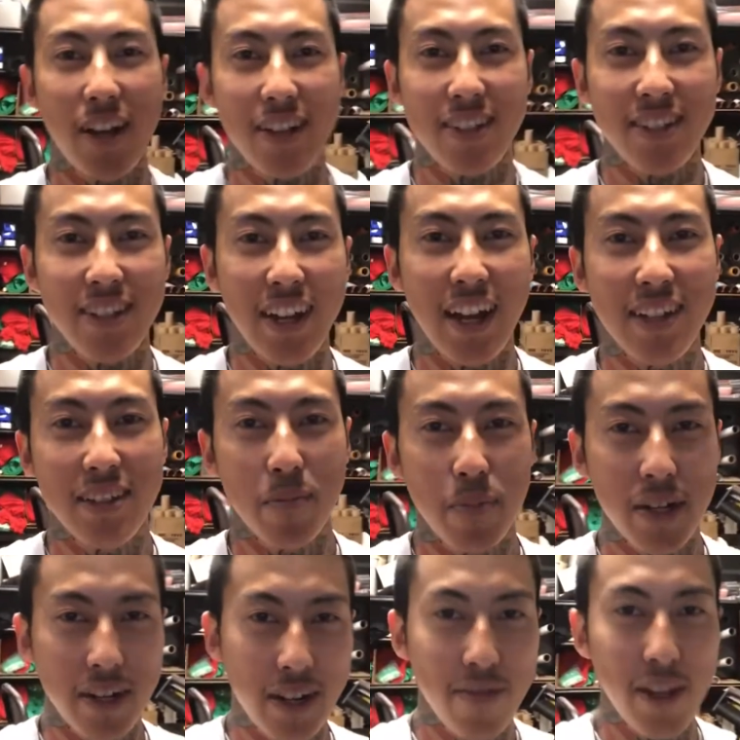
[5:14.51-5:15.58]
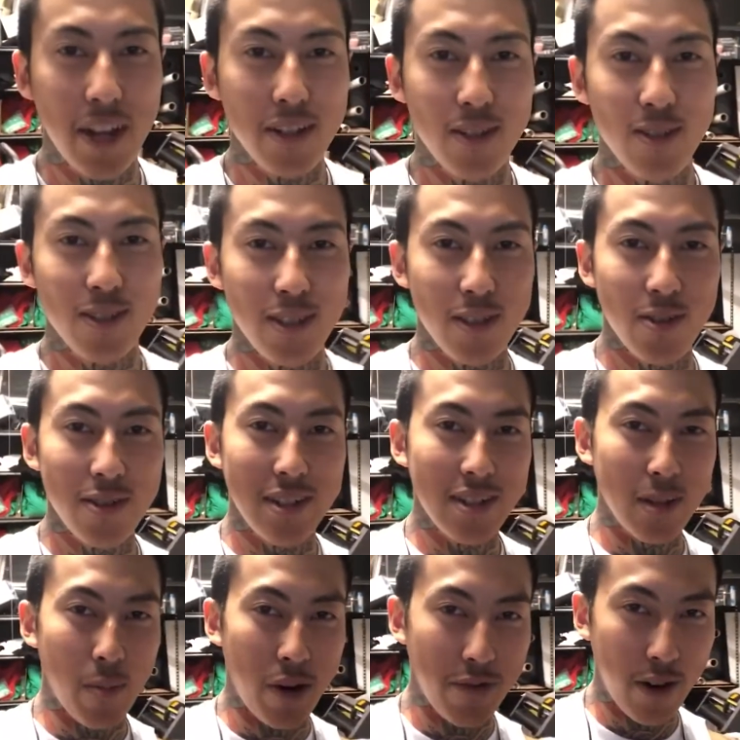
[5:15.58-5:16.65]
talking to you guys up here. I'm not used to doing
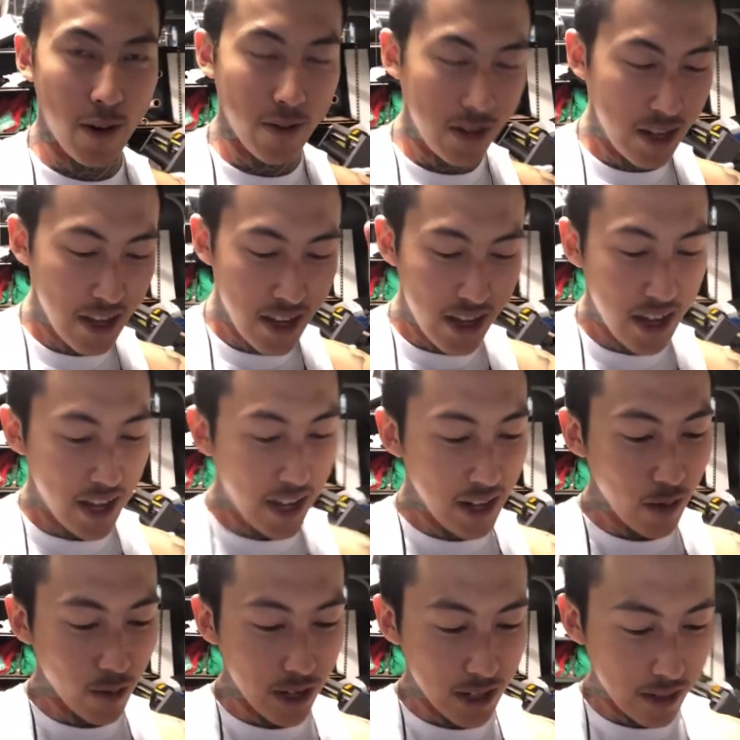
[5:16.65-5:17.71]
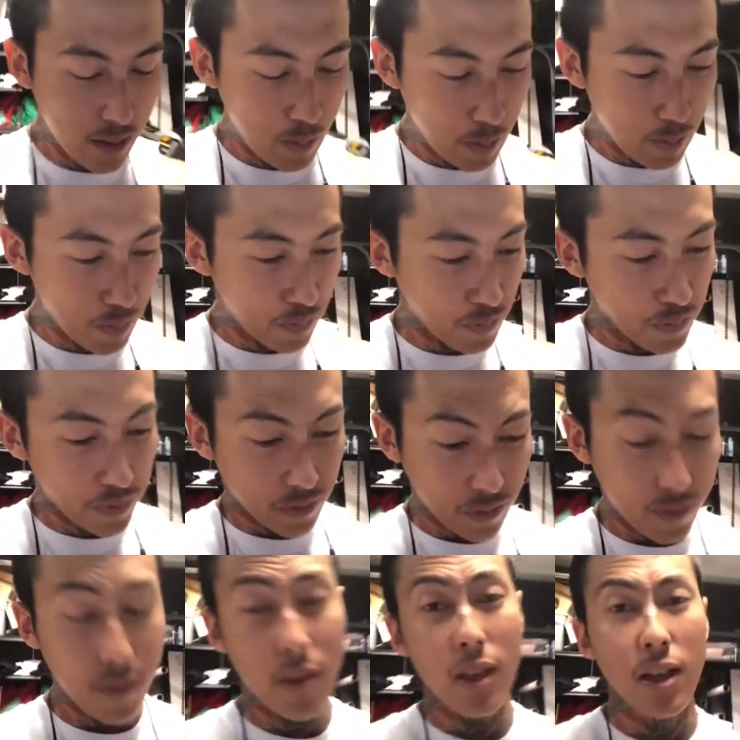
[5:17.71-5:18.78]
this on my phone. Anyways,
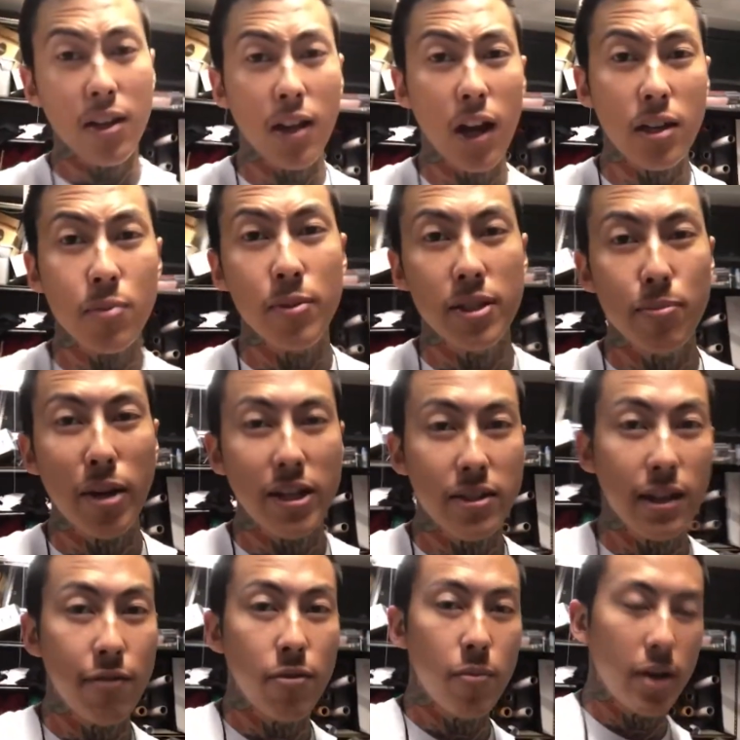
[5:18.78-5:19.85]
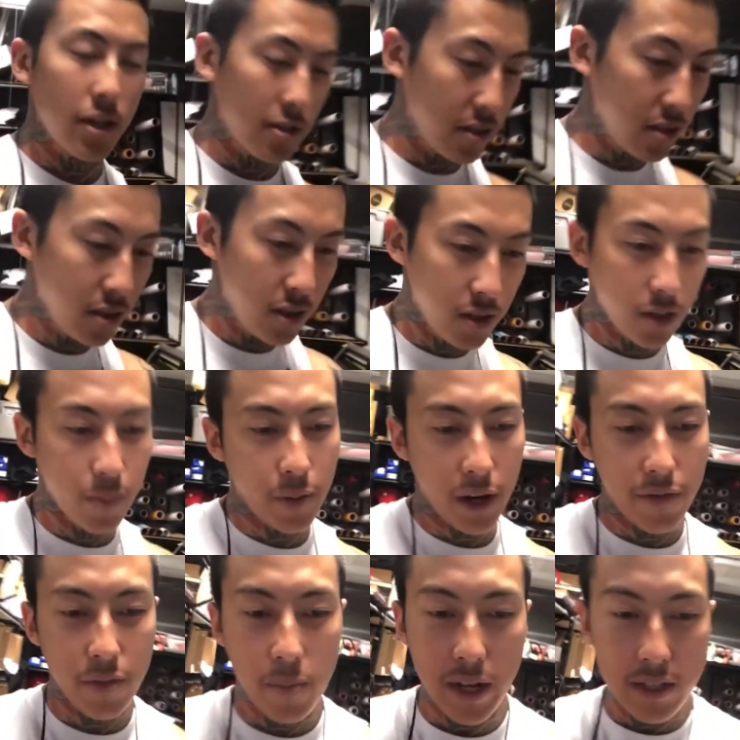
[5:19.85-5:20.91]
cost me is about seven bucks. You
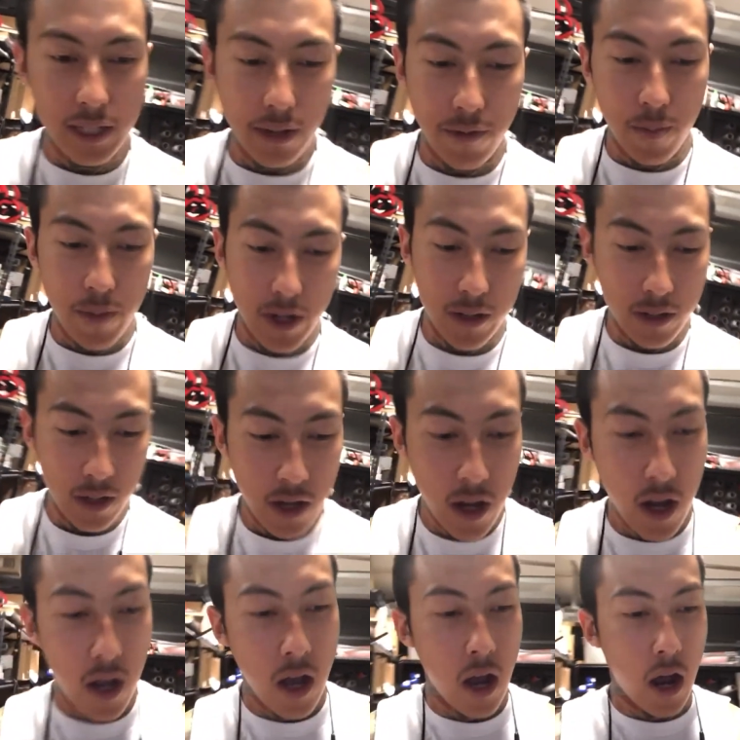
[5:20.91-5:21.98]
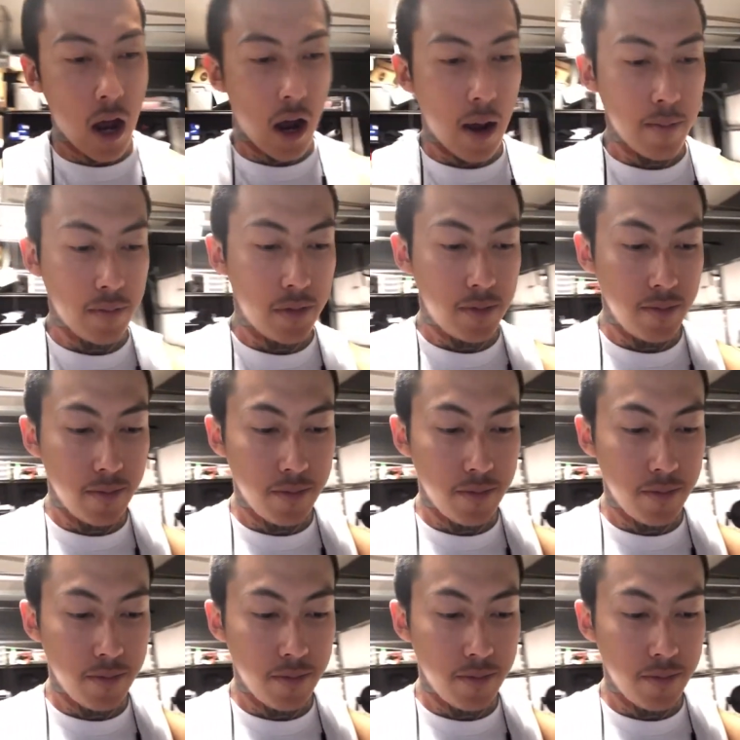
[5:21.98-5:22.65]
profit about seven bucks. Um,